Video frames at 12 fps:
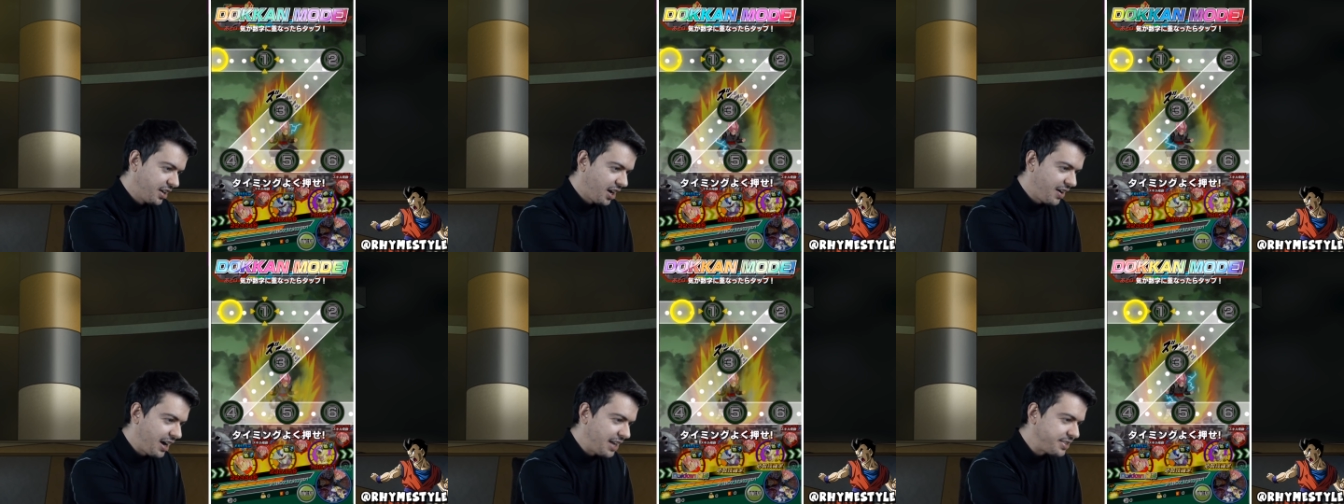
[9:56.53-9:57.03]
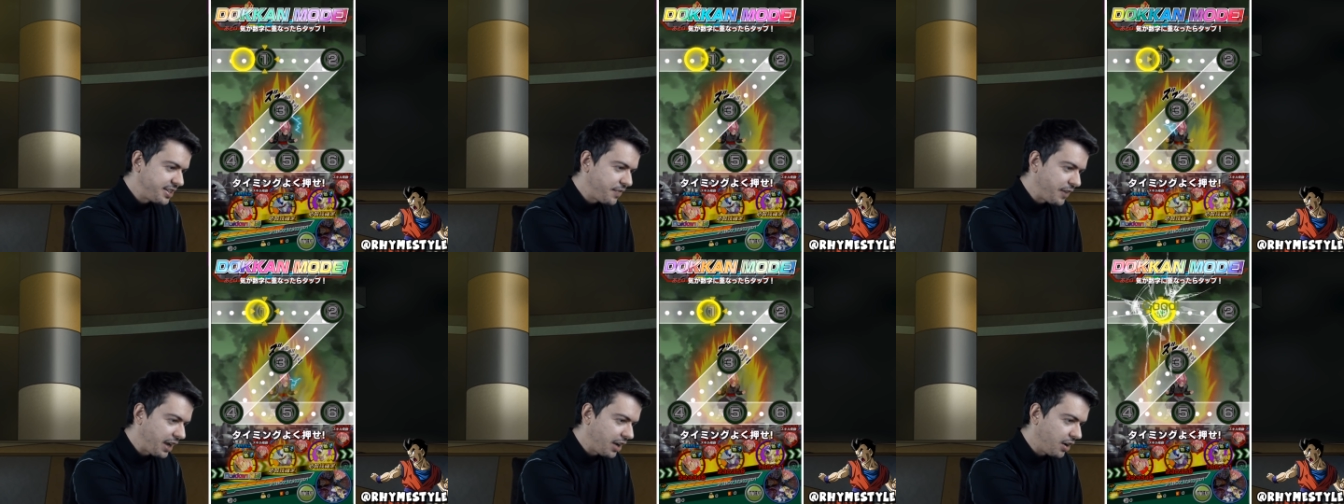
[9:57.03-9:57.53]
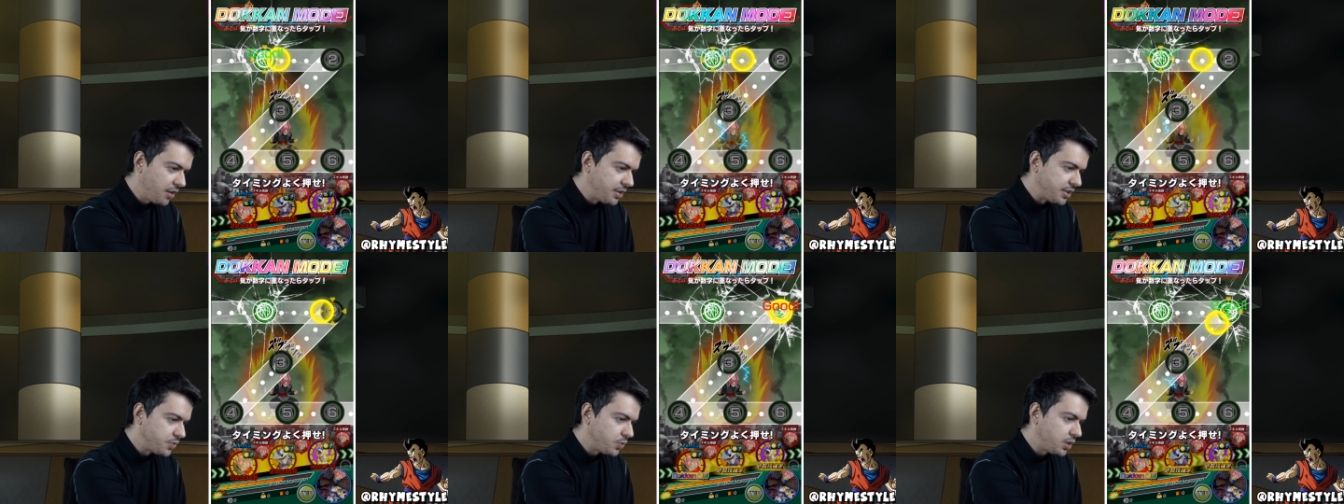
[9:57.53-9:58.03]
Alright, let's see if I can get all of
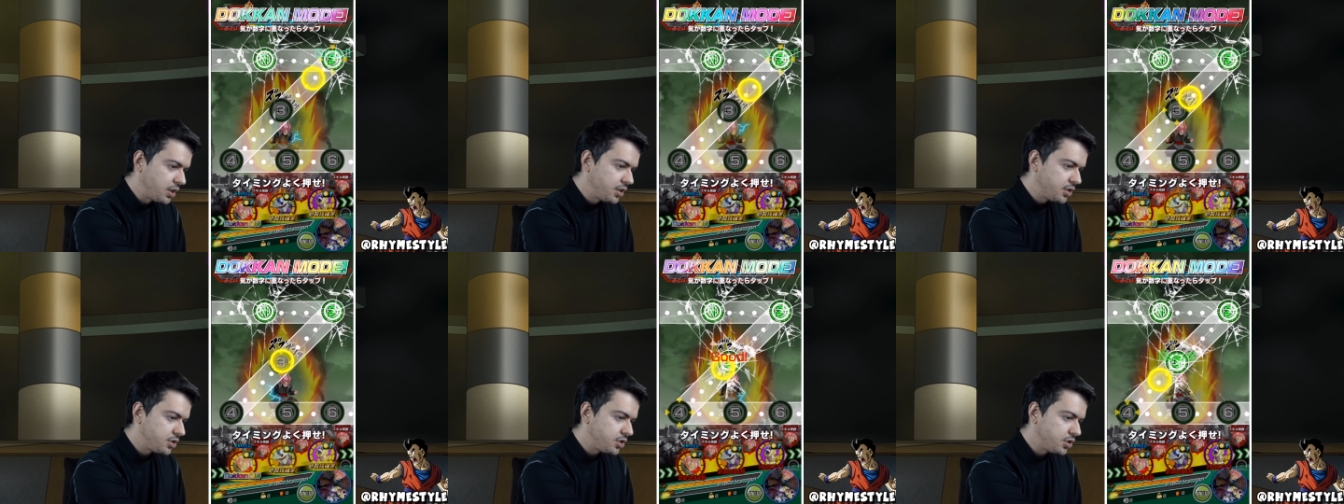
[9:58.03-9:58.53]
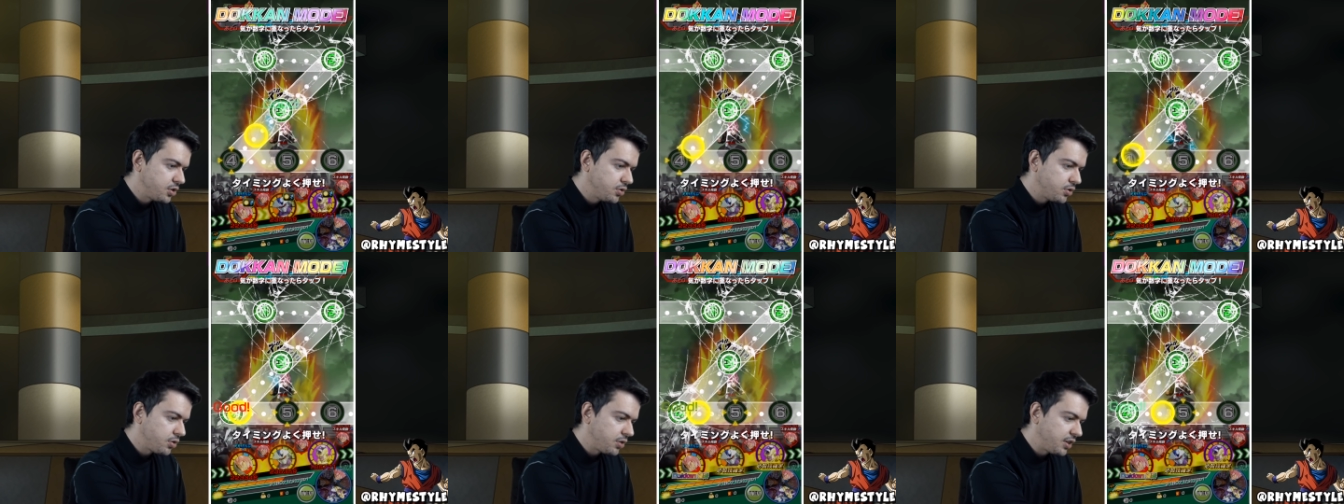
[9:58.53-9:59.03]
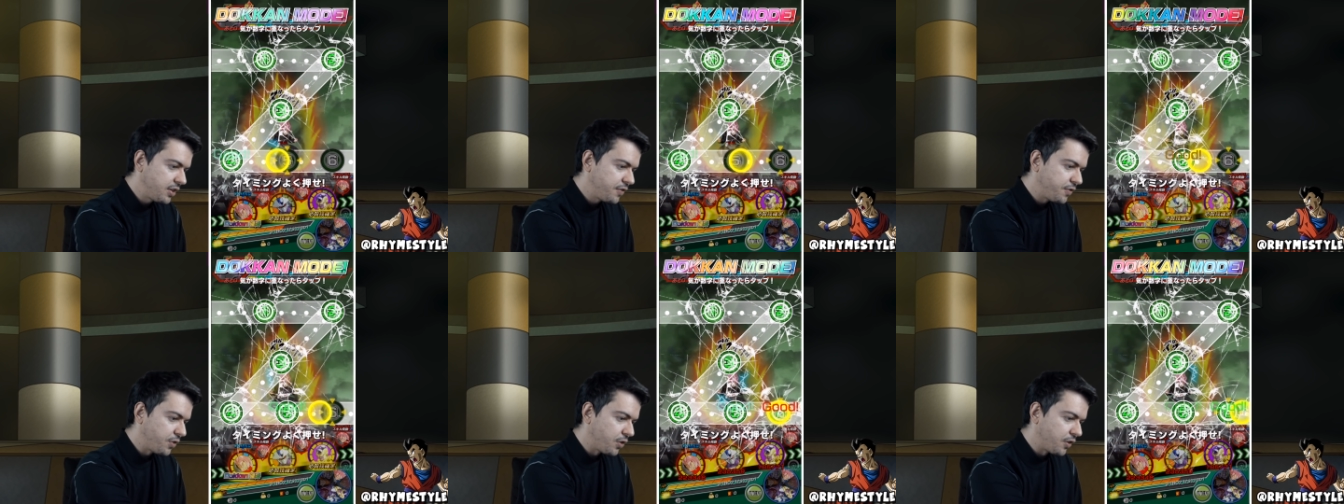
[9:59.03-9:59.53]
these. One, two, three,
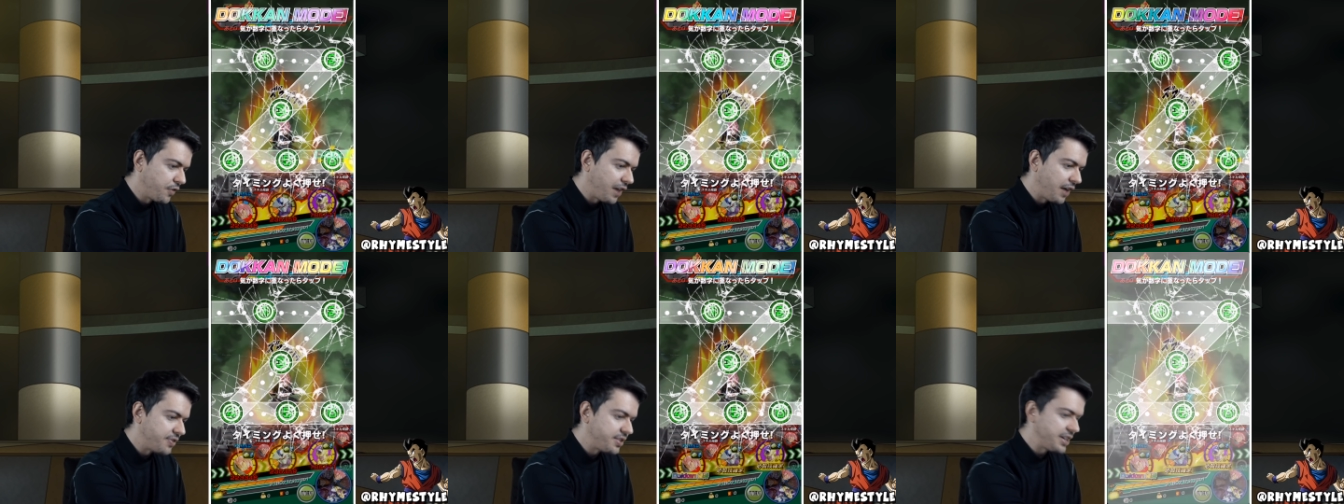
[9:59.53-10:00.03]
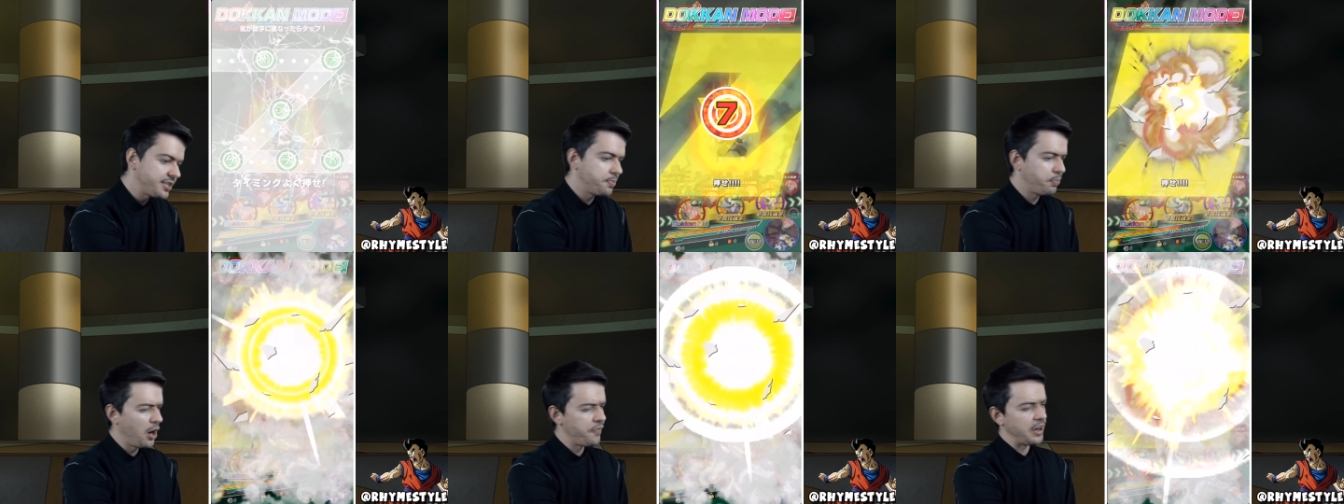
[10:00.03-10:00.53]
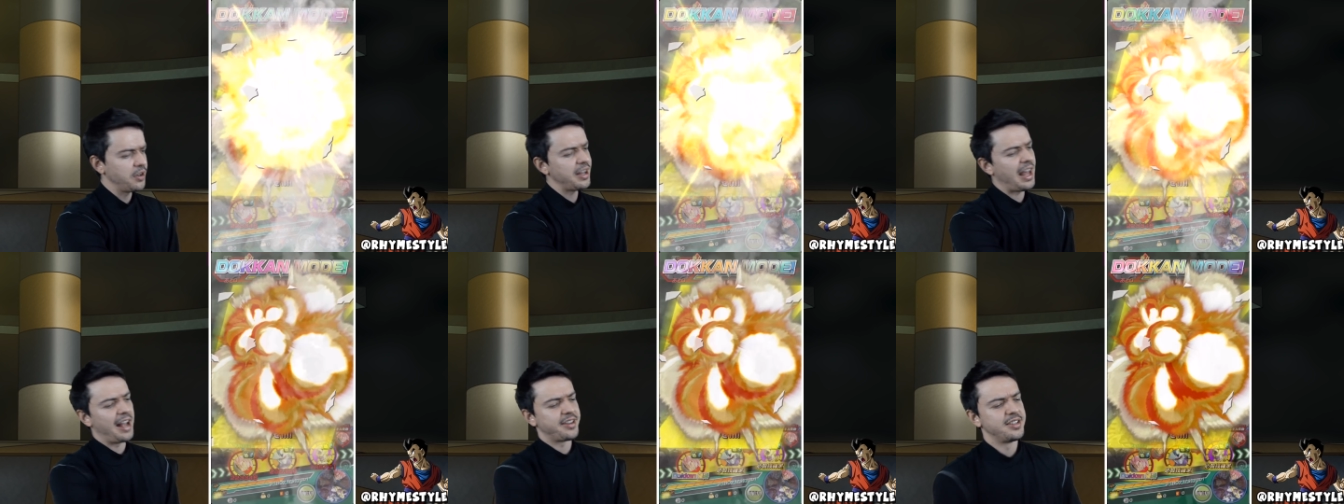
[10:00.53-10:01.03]
four, five, six. Perfect, look at
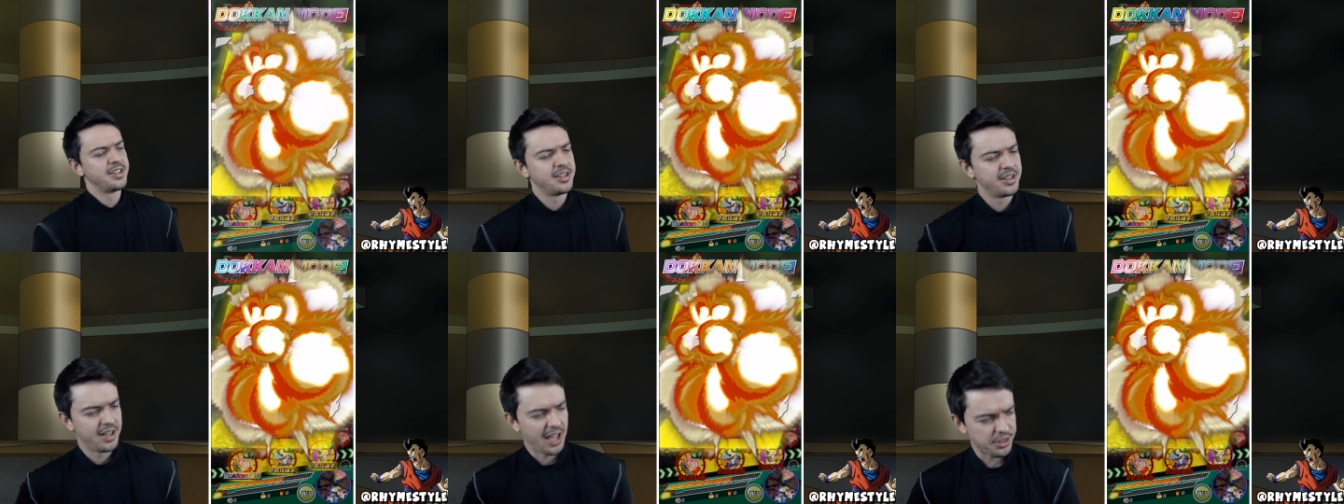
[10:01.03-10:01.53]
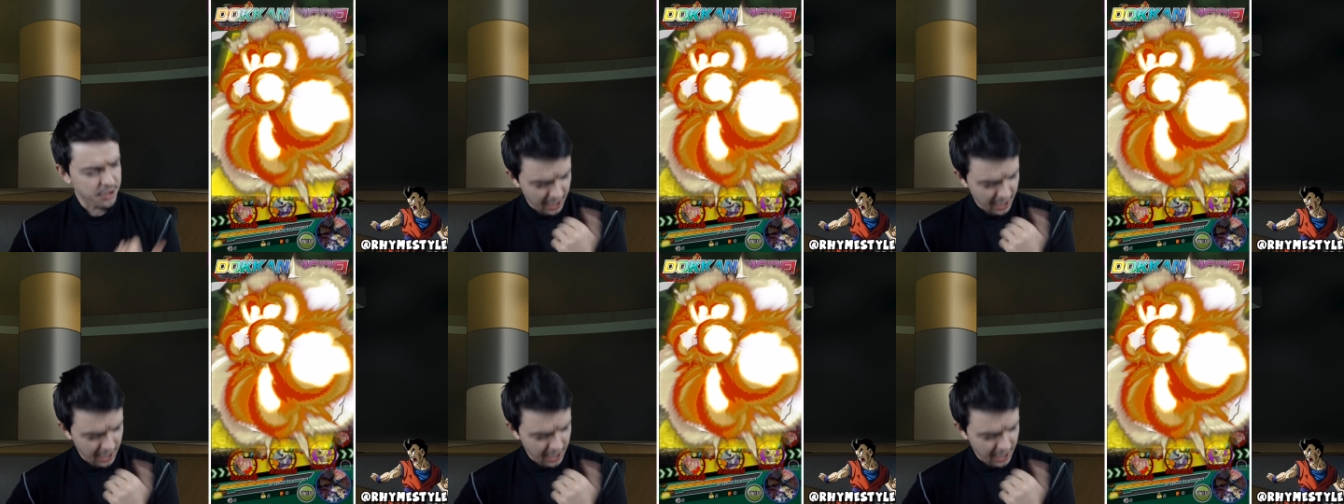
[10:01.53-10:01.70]
that. I thought